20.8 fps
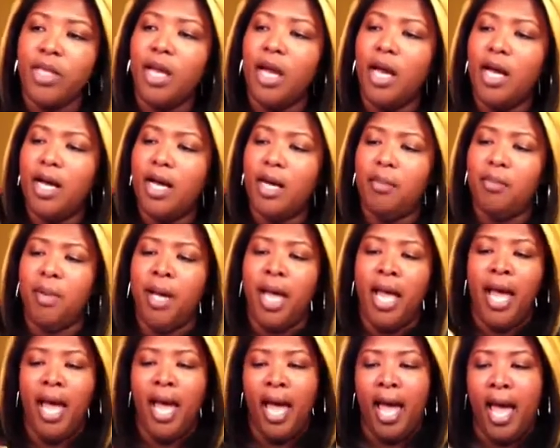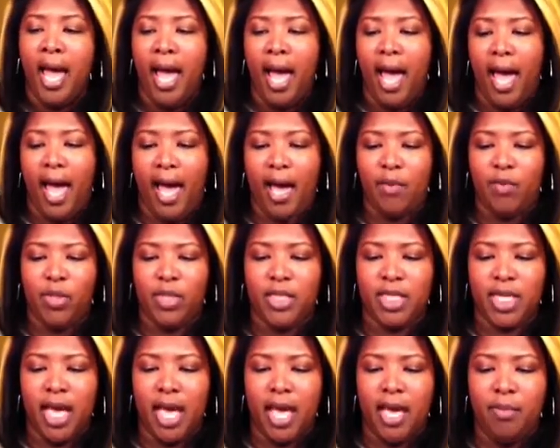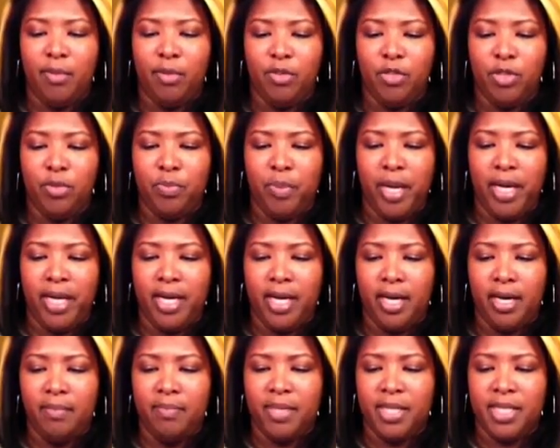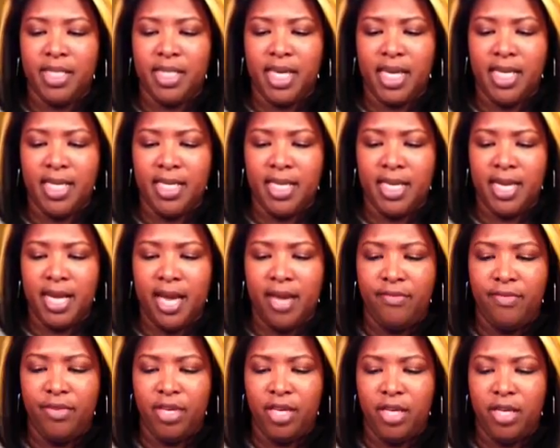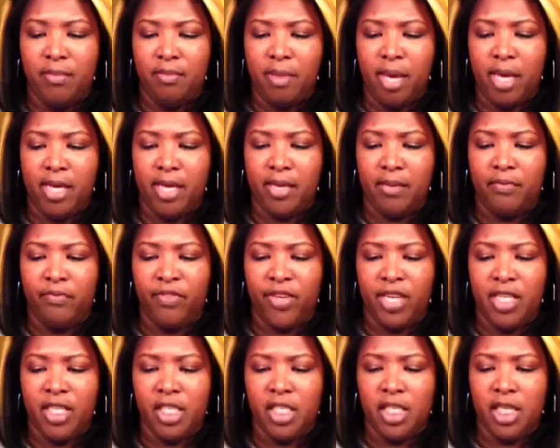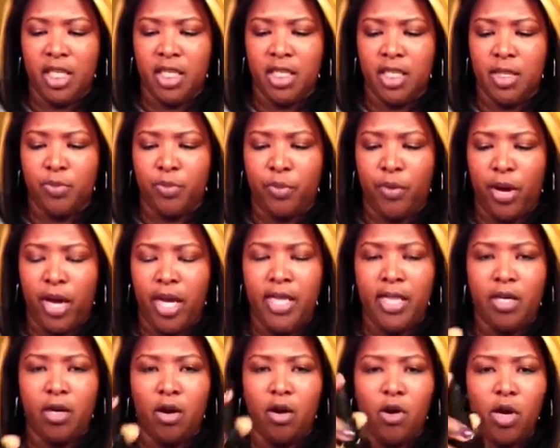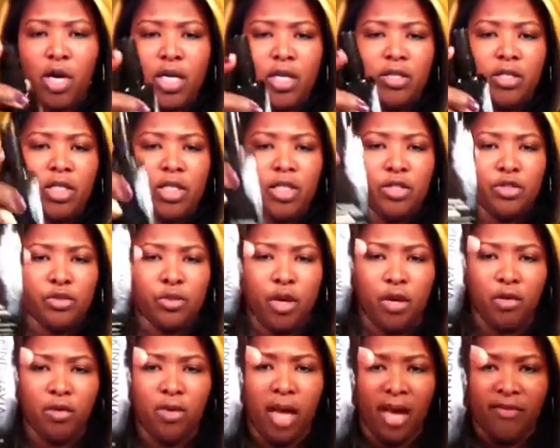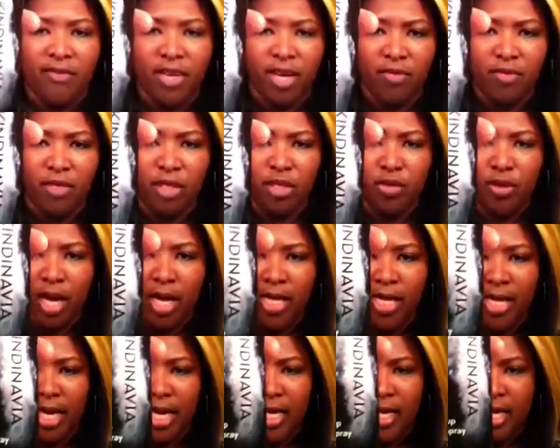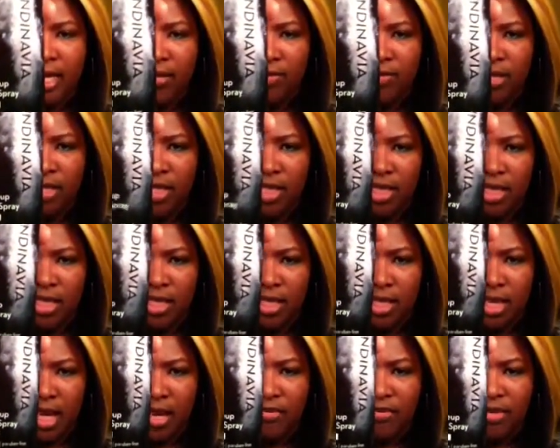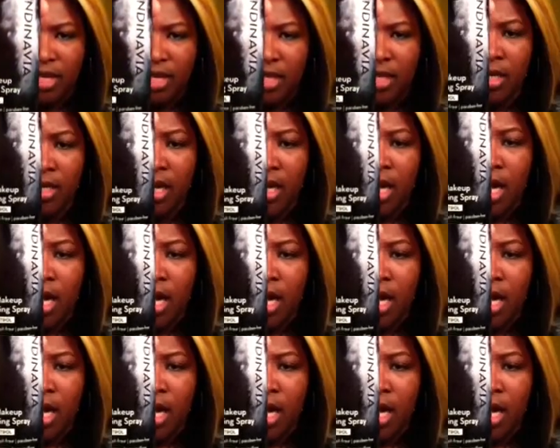I was able to pick up the Scandinavia Makeup Finishing Spray, the oil control. I've never tried any of the Scandinavia